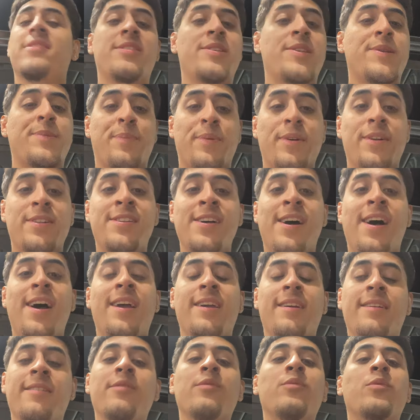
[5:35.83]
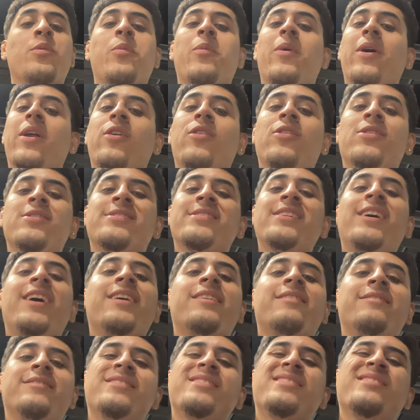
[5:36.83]
It's pretty tight. I'm about to go
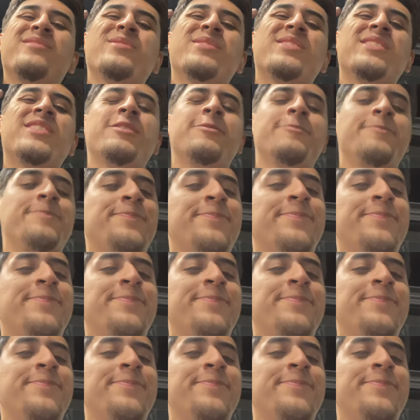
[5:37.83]
inside. So,